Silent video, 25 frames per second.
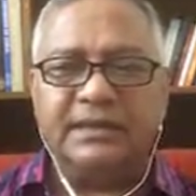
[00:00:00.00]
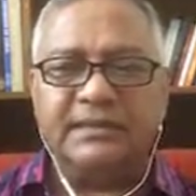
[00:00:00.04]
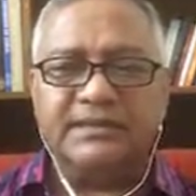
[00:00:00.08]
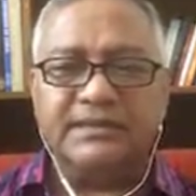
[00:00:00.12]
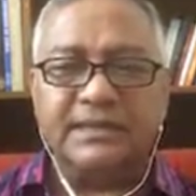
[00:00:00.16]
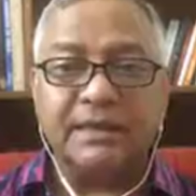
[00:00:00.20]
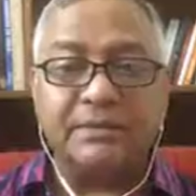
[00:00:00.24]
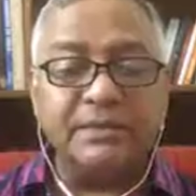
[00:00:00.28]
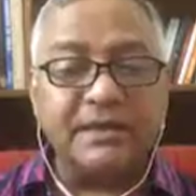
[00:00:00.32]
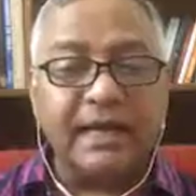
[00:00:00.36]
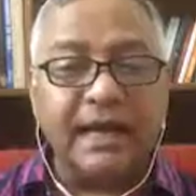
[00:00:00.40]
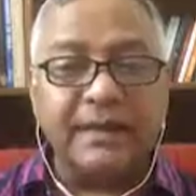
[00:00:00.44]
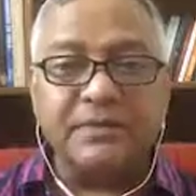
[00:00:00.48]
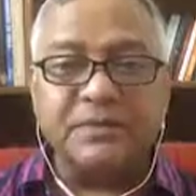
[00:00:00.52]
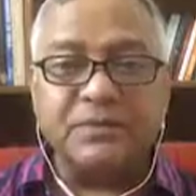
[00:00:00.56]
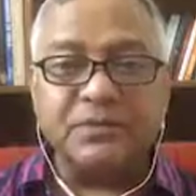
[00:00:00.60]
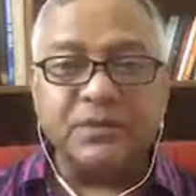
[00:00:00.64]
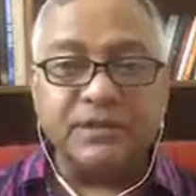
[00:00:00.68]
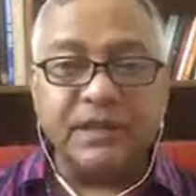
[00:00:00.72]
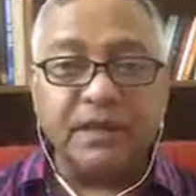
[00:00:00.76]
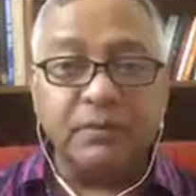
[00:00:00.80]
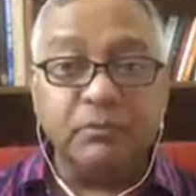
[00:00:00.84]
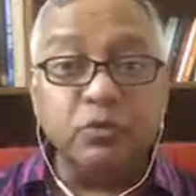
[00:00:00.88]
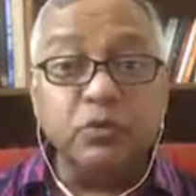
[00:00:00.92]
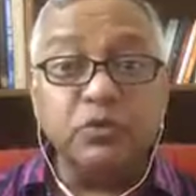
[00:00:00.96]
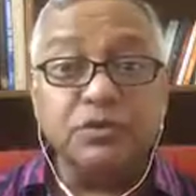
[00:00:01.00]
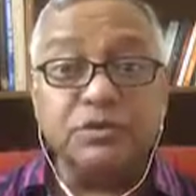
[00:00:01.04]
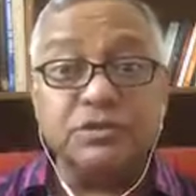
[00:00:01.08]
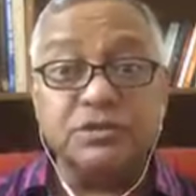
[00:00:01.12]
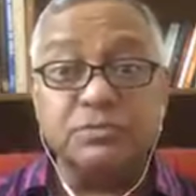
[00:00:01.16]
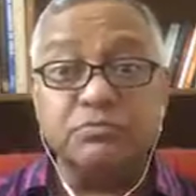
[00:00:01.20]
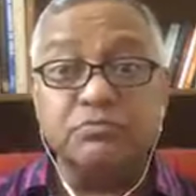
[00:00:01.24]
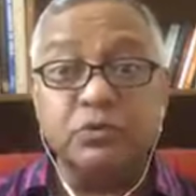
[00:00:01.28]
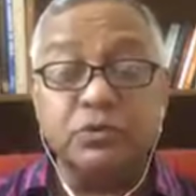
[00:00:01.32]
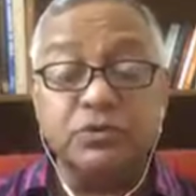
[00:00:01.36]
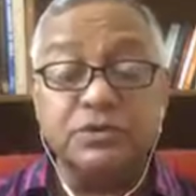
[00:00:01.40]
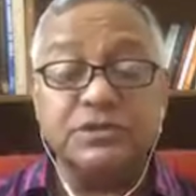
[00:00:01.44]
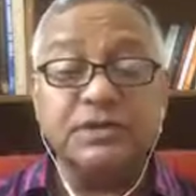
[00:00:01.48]
sometimes with their
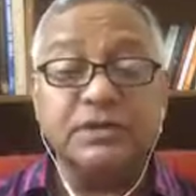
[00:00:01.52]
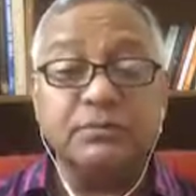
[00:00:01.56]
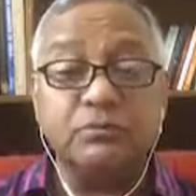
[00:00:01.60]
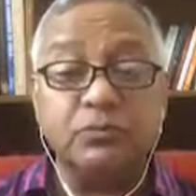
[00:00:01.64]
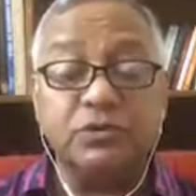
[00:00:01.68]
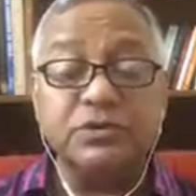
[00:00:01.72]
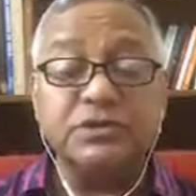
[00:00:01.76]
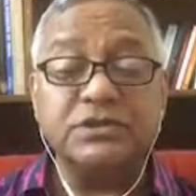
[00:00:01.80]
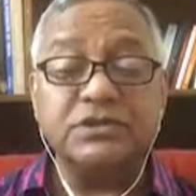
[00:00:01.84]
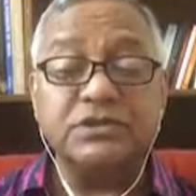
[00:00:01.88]
moods and mood